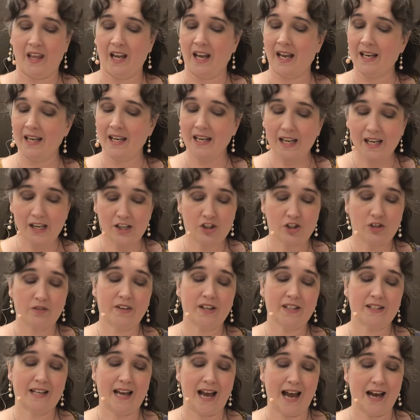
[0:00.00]
And each of
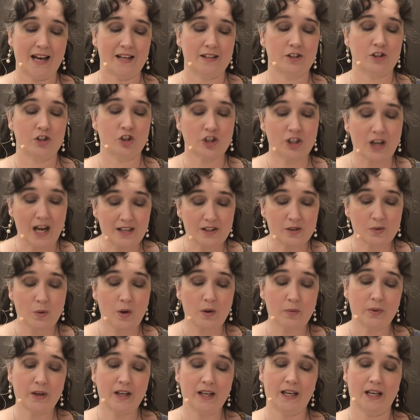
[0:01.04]
us has just
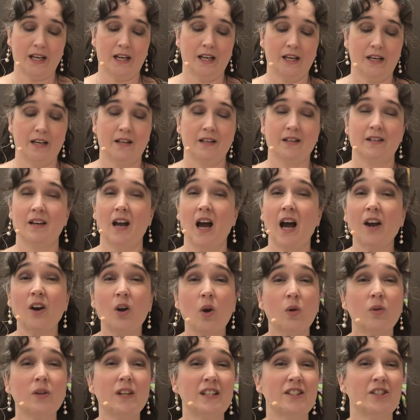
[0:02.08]
what we need, not
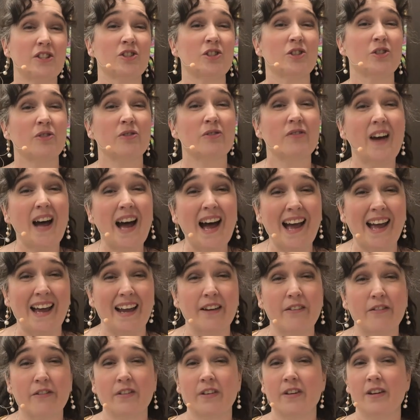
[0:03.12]
only to
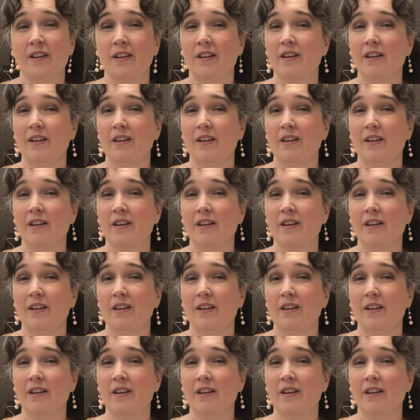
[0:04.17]
survive,